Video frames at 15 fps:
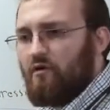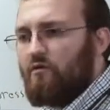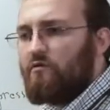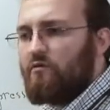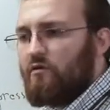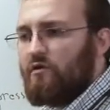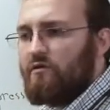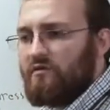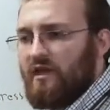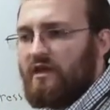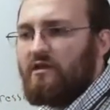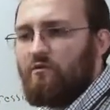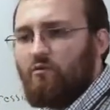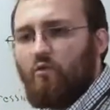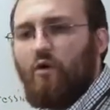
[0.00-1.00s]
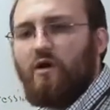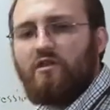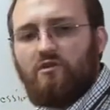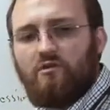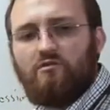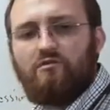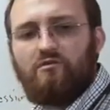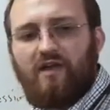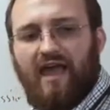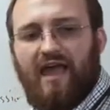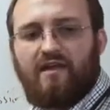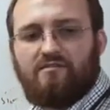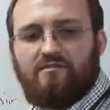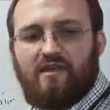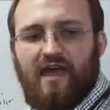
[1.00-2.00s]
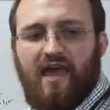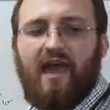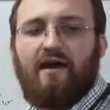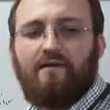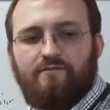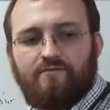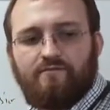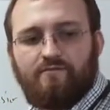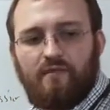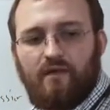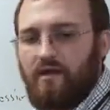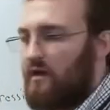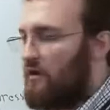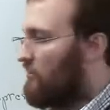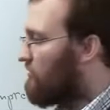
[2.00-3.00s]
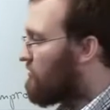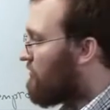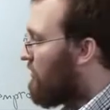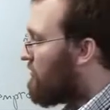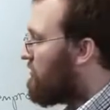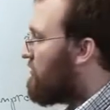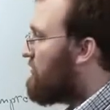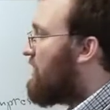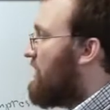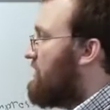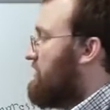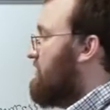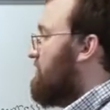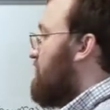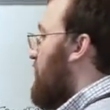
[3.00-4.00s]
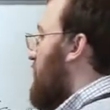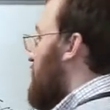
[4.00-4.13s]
overall data one user has to have. There's also the idea of